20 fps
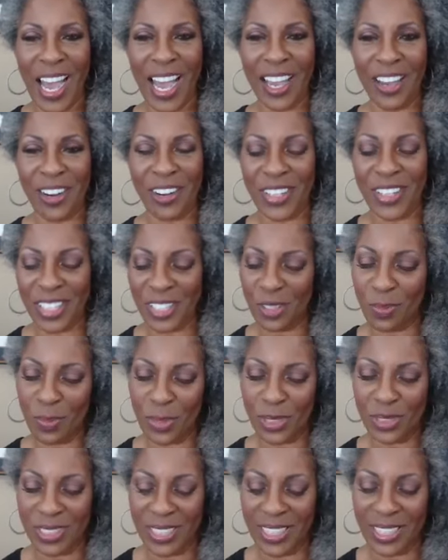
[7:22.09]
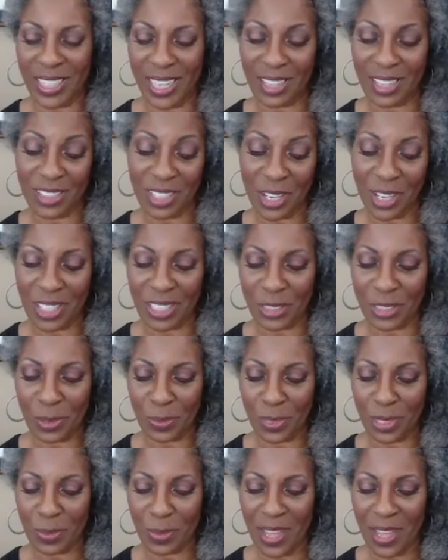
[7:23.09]
IRS building. I'll talk a little
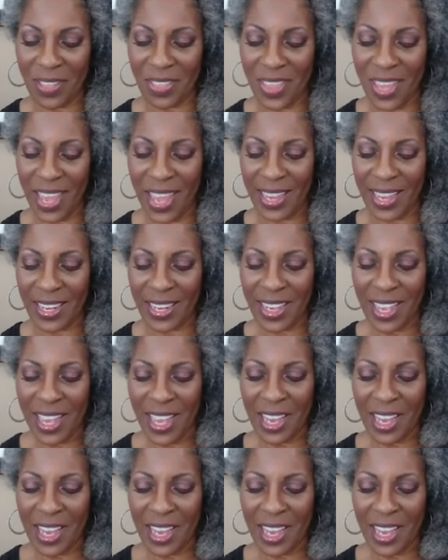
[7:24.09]
bit about that.